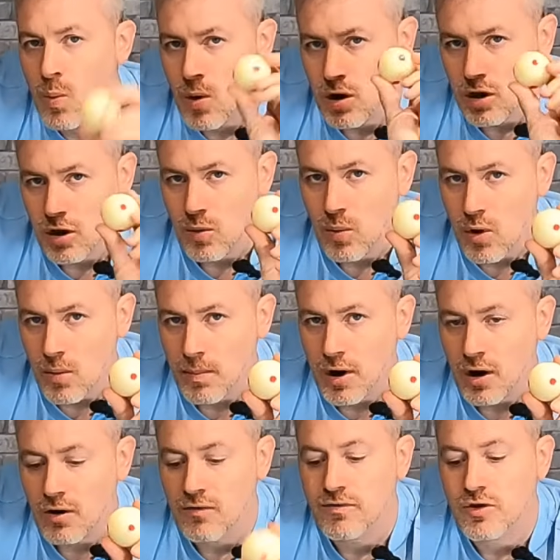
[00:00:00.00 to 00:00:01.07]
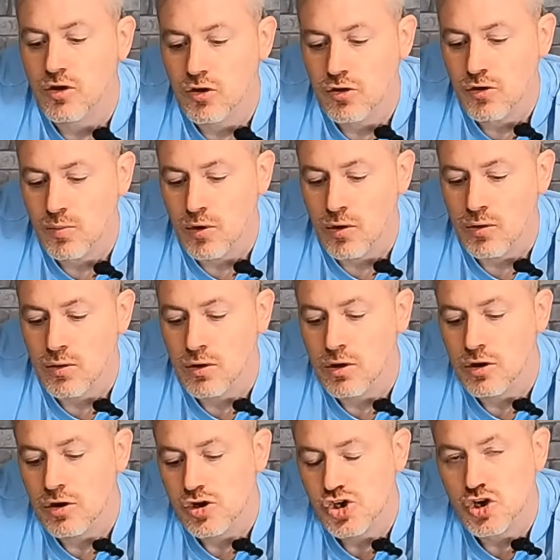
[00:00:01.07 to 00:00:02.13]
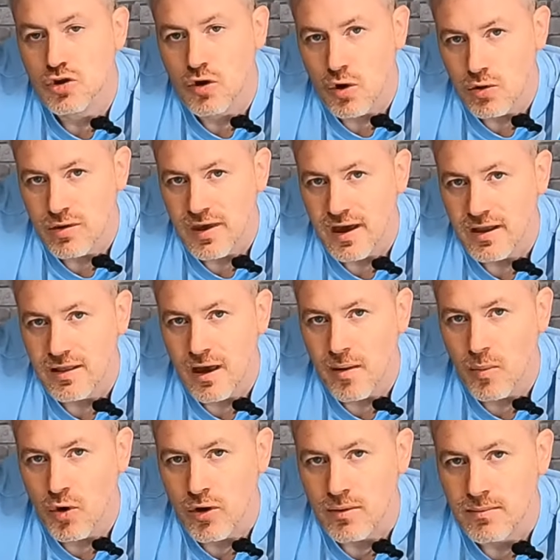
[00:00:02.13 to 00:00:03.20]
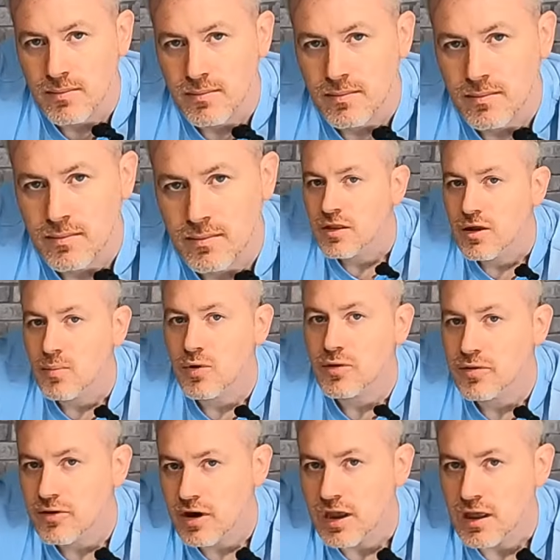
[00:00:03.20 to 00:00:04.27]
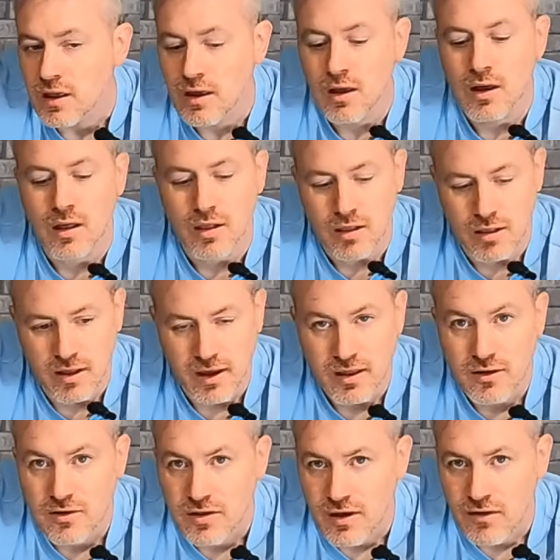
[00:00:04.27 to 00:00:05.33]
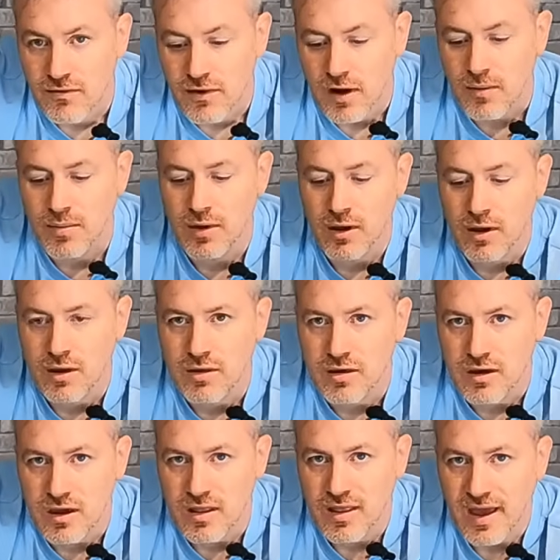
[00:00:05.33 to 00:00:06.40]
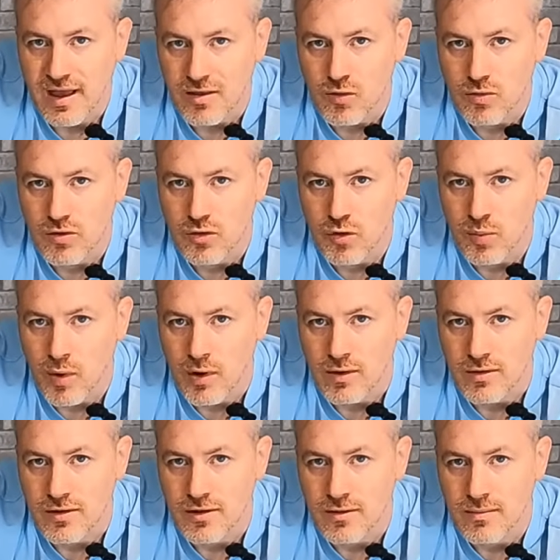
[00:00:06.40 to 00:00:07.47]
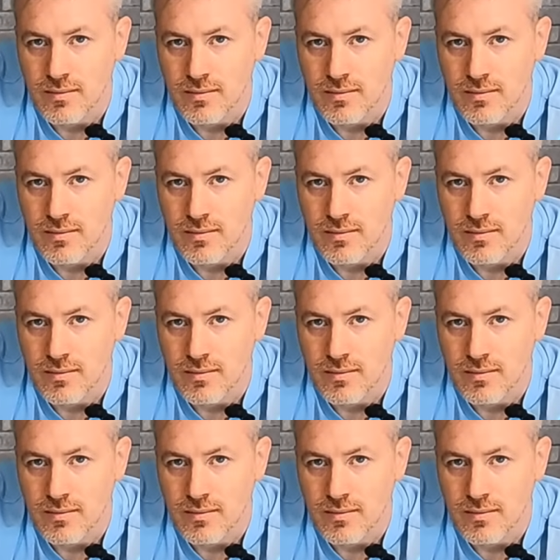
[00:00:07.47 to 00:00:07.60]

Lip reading: work out what part of the cue ball should contact that point. And number 3, line yourself up to connect those 2 points.